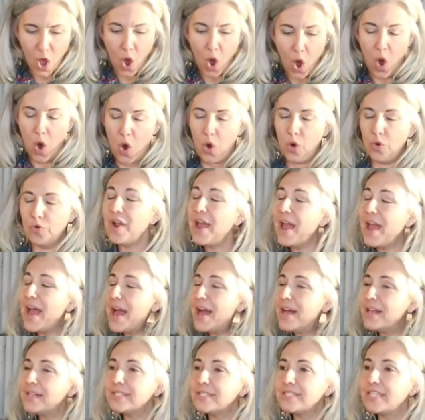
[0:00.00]
or
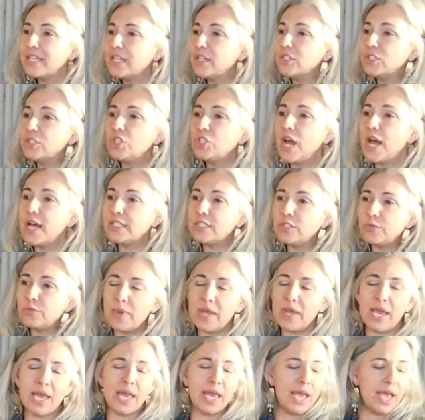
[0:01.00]
else it'll just
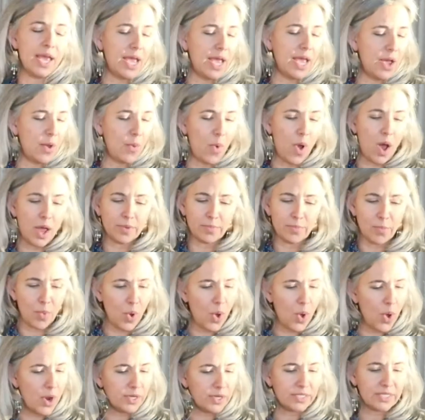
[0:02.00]
be one
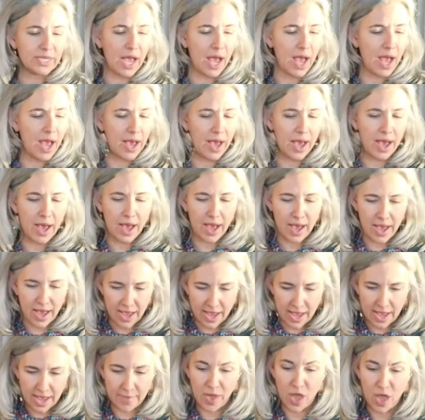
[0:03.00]
more
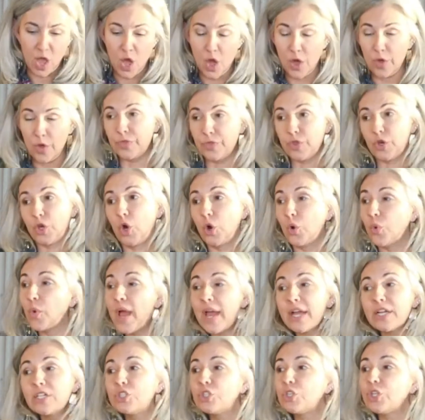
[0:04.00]
time. The
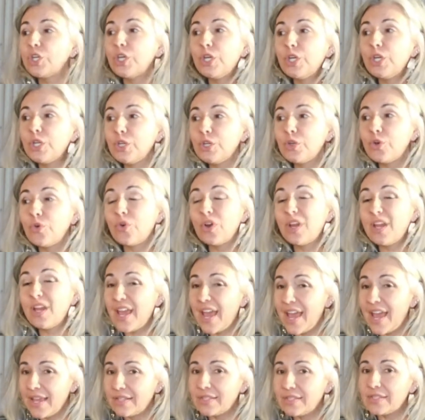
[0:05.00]
correction
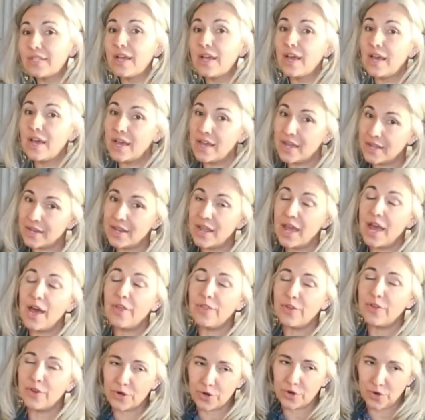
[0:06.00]
creates
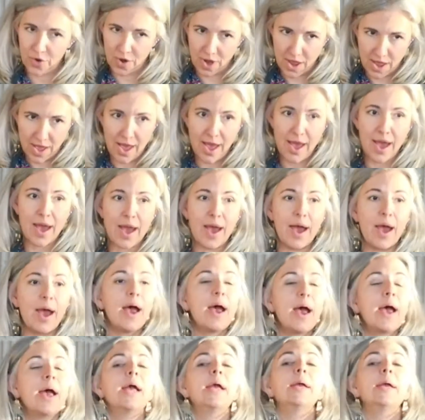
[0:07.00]
another
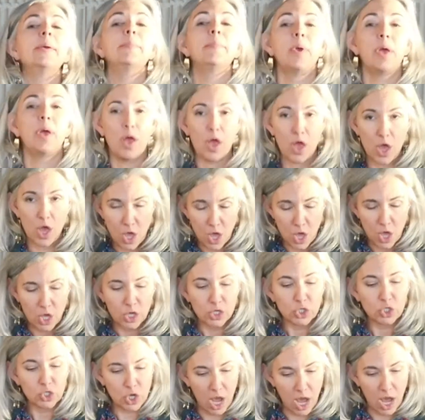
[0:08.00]
crime.
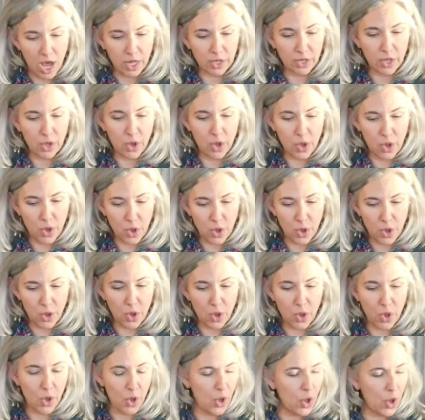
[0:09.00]

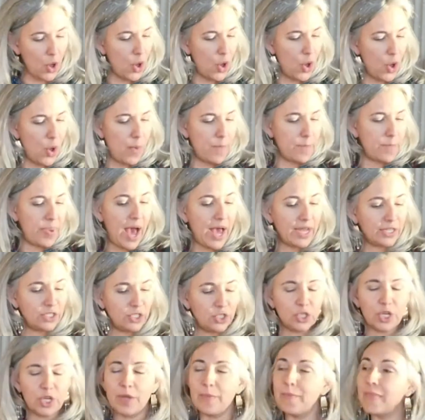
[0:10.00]
Shalom,
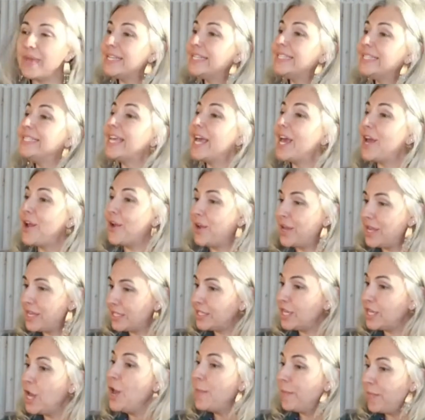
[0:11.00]
Hachem in Teres,
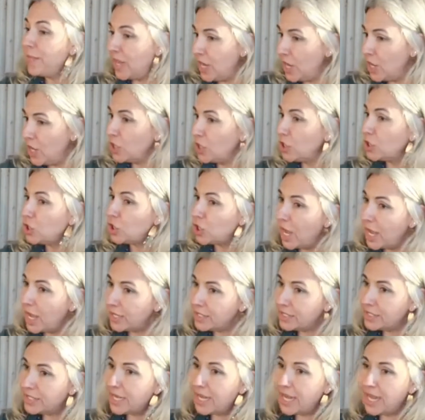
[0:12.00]
Mir
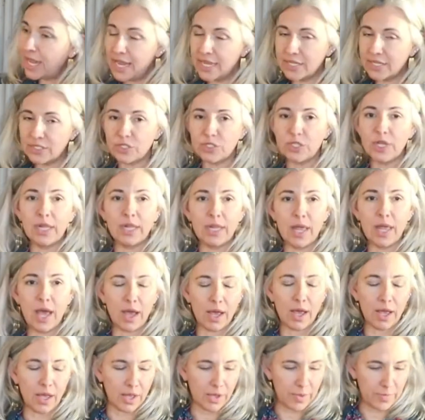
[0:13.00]
Shante
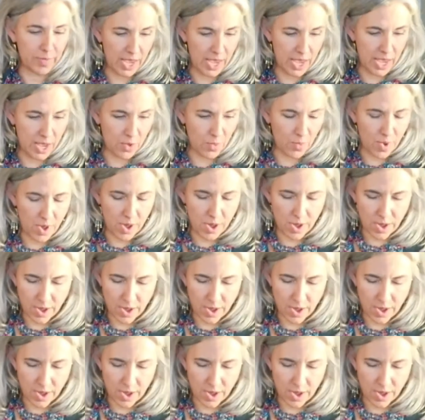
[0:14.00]
Salam Hewa.